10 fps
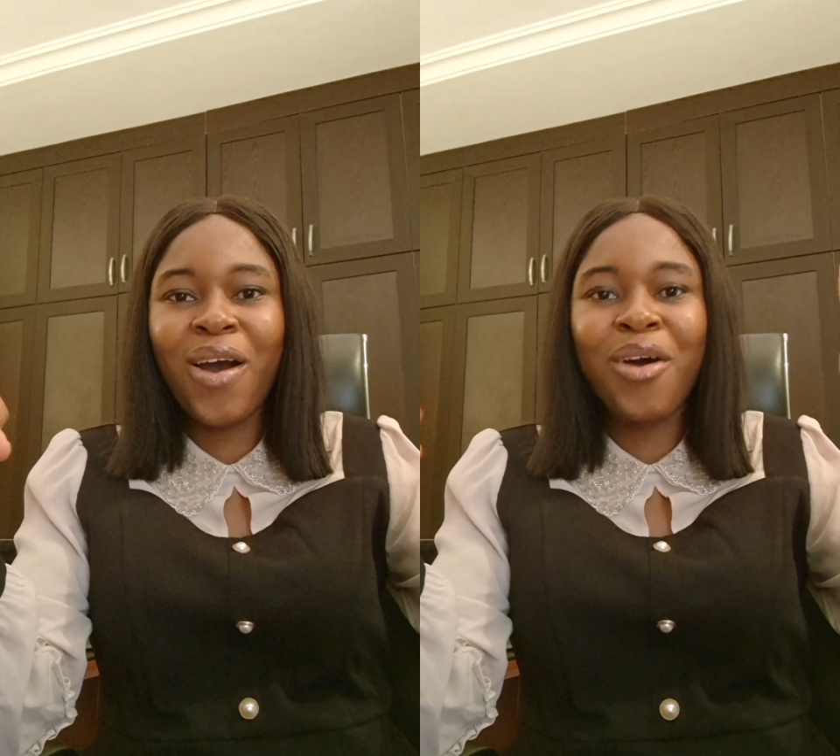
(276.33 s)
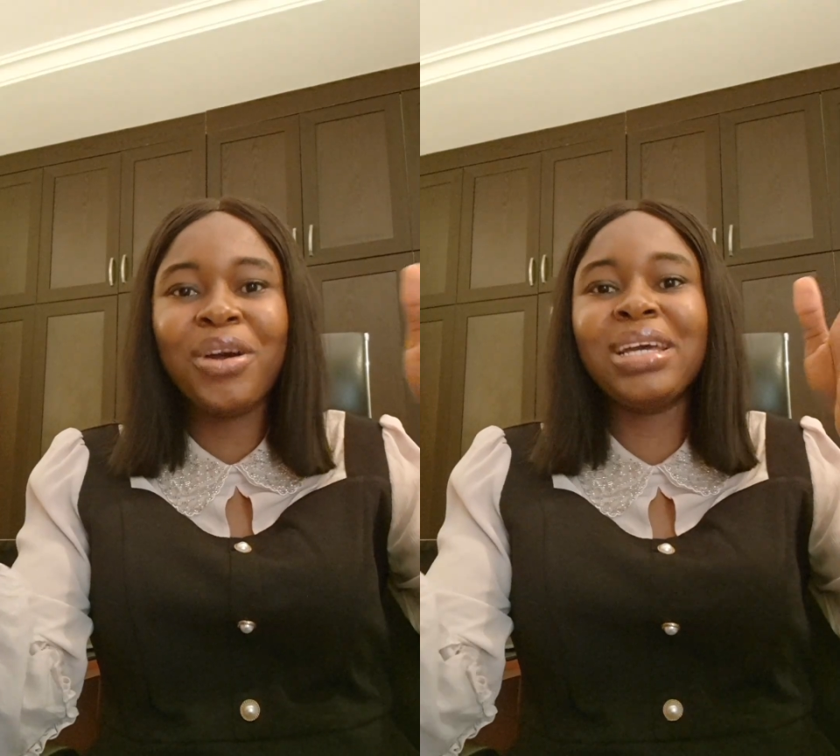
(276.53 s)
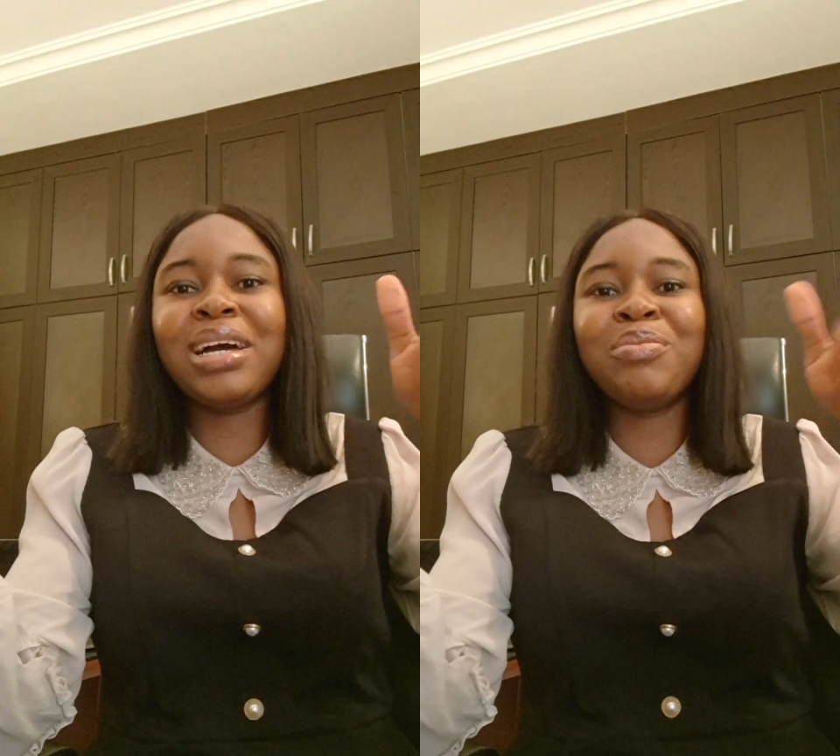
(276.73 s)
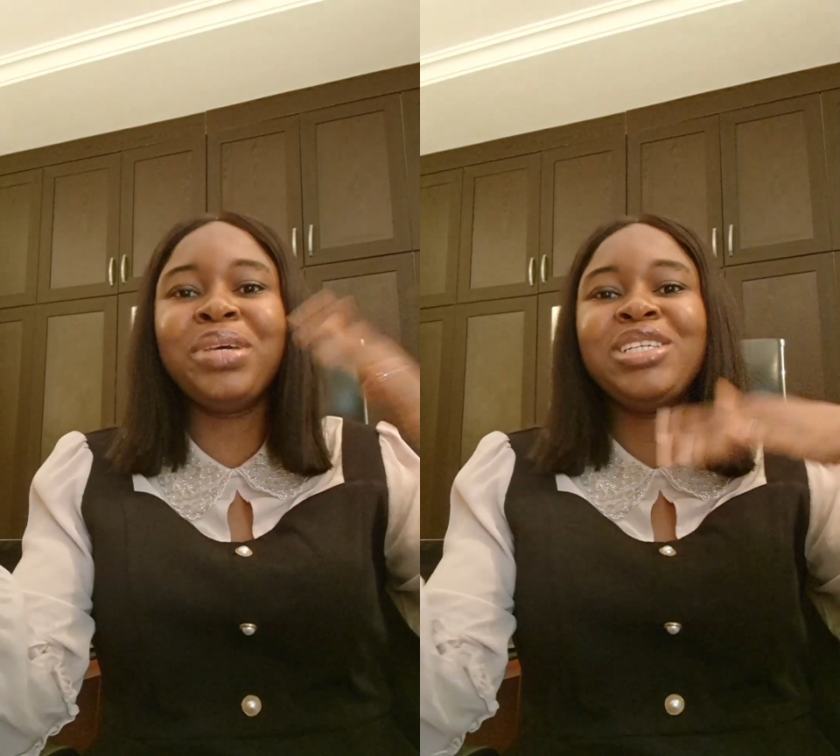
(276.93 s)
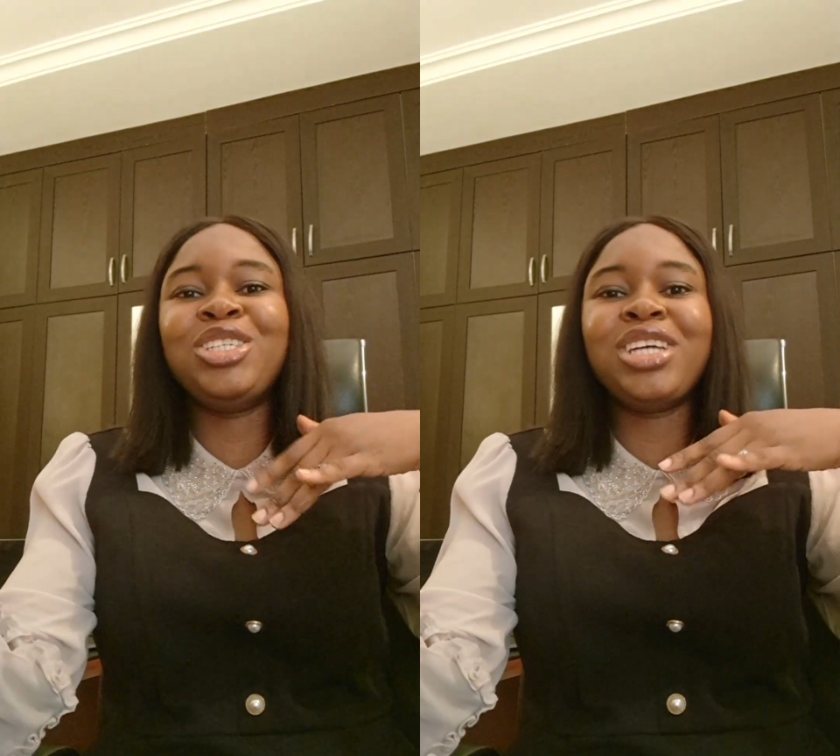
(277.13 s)
or it can
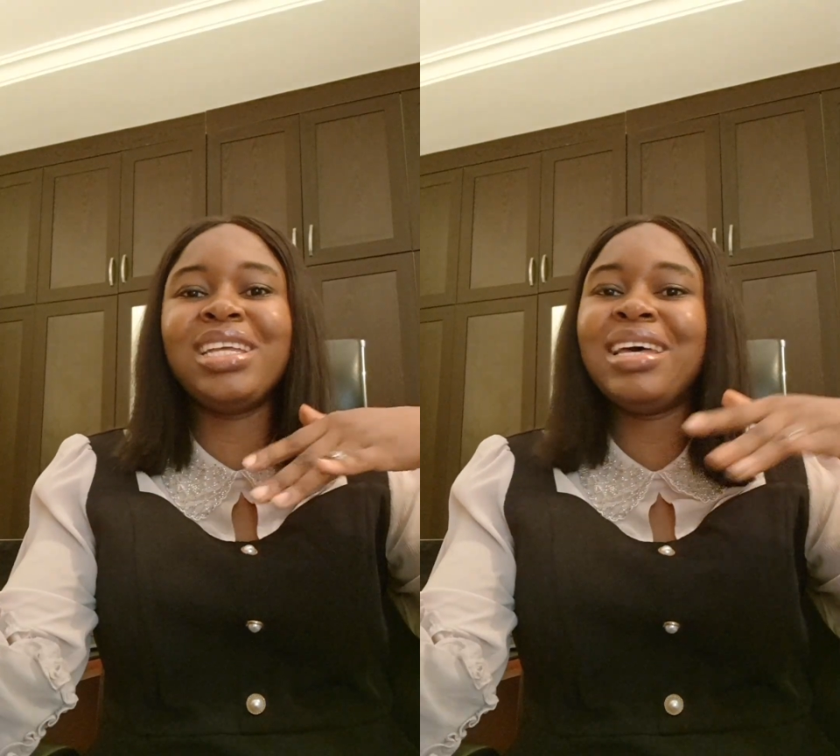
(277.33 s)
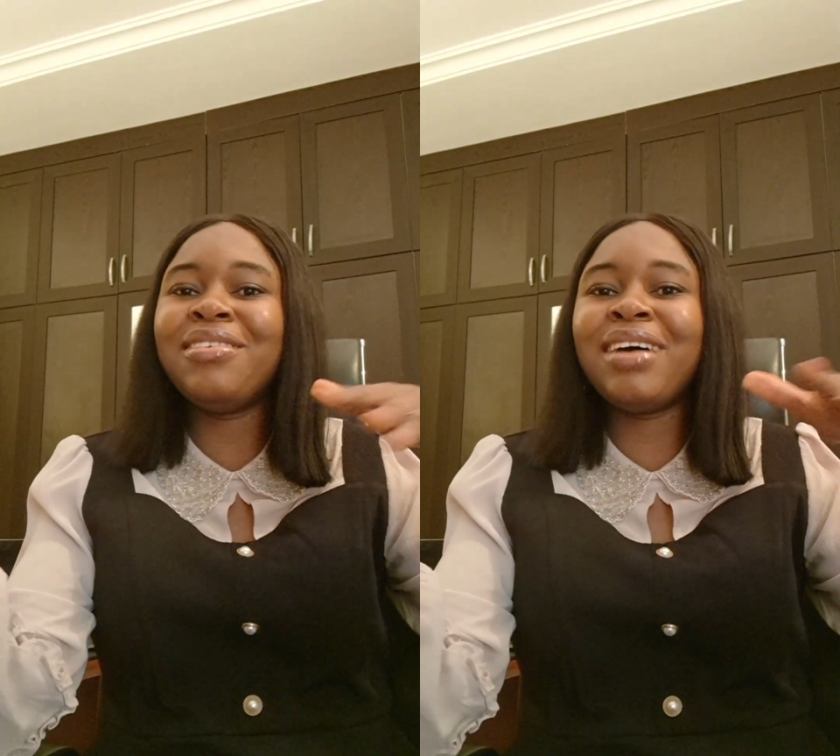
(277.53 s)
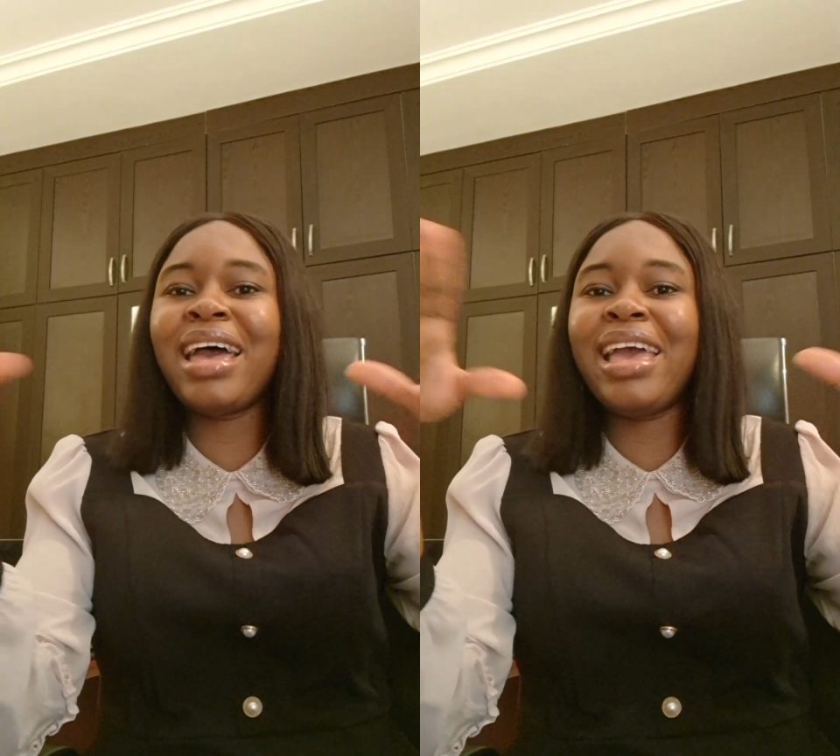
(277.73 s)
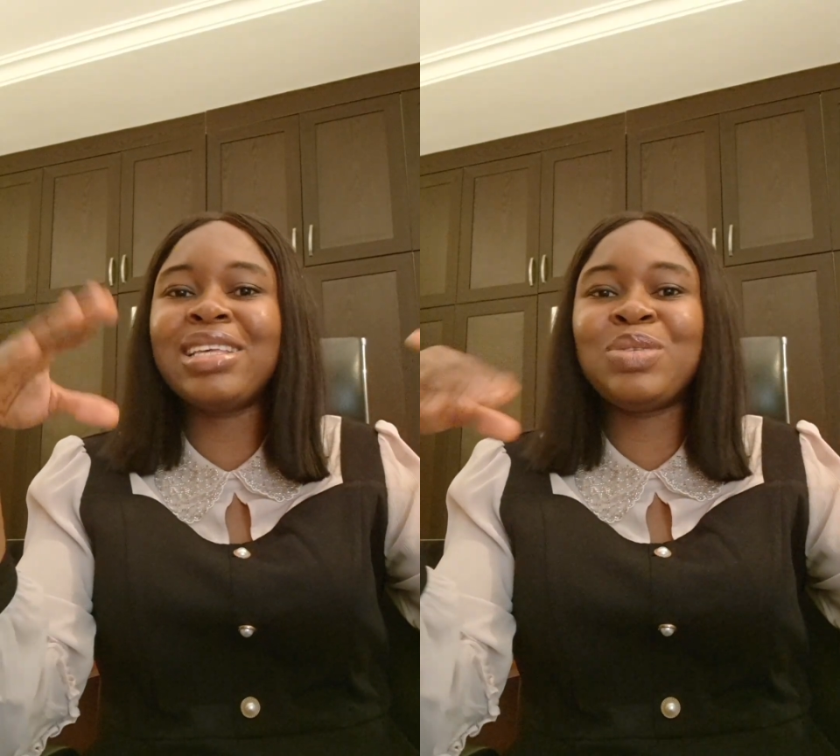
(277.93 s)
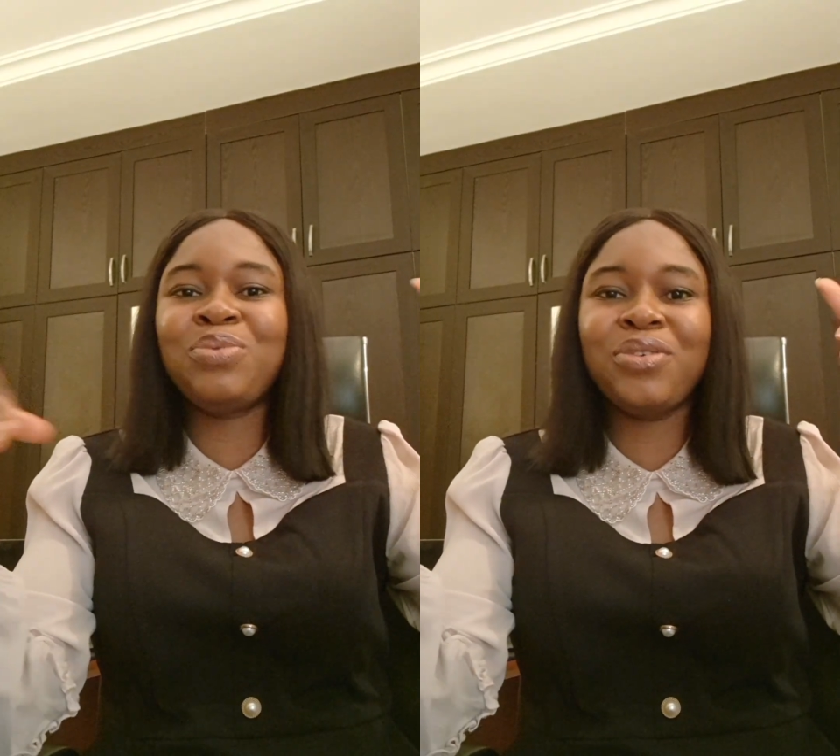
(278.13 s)
be general
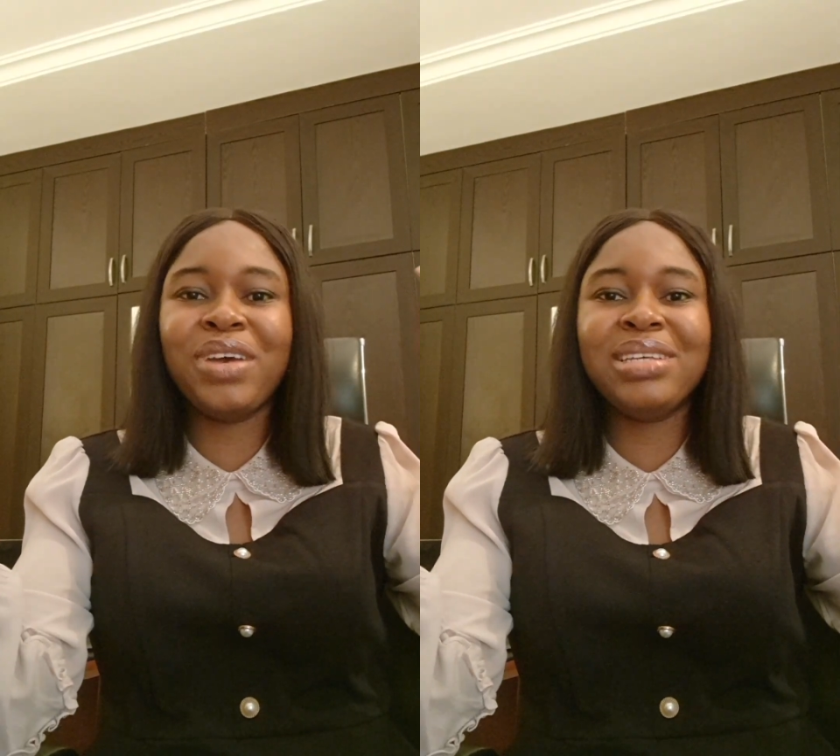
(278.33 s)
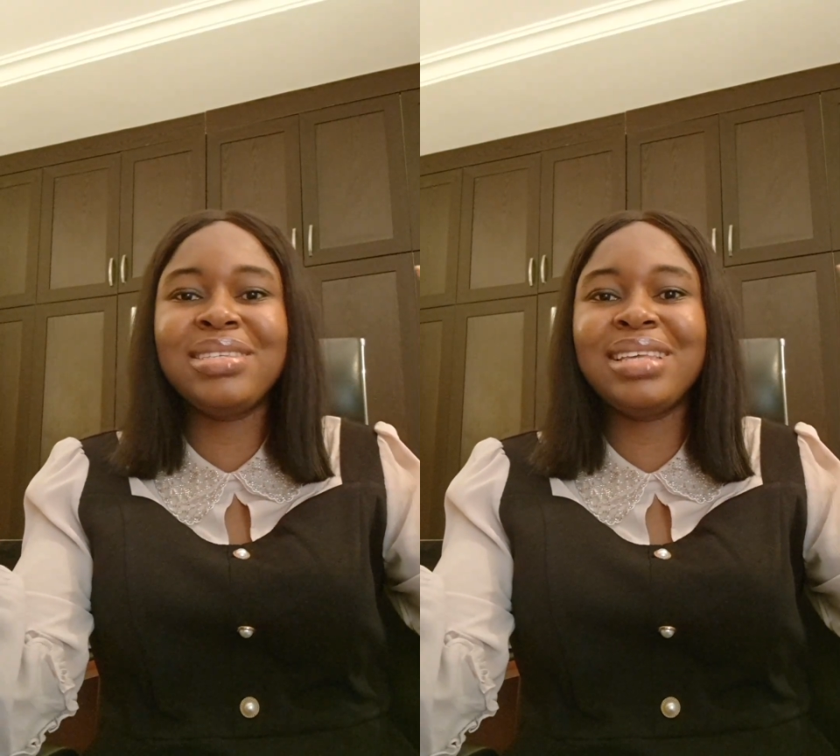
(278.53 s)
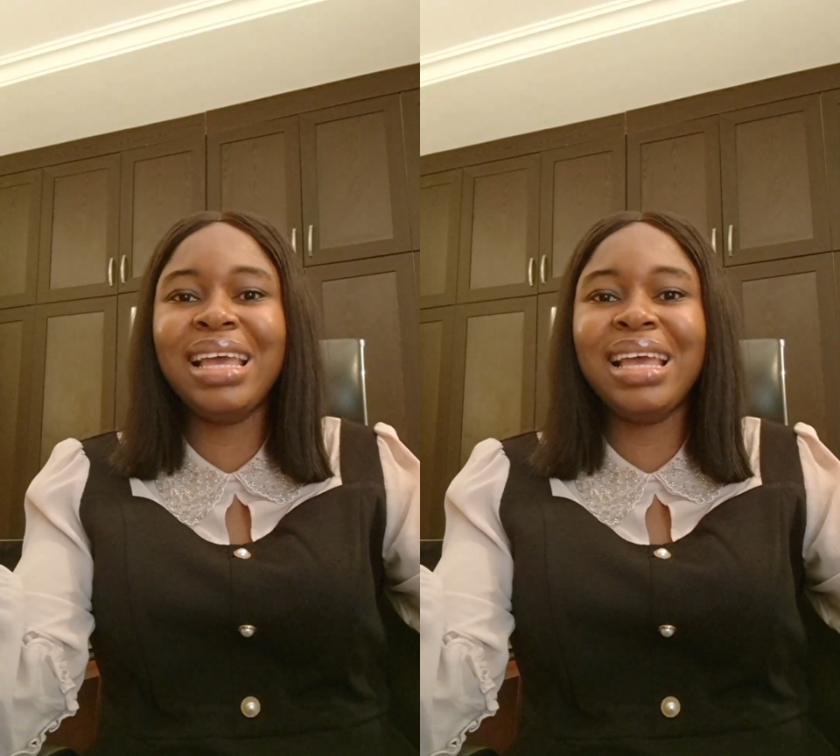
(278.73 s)
experience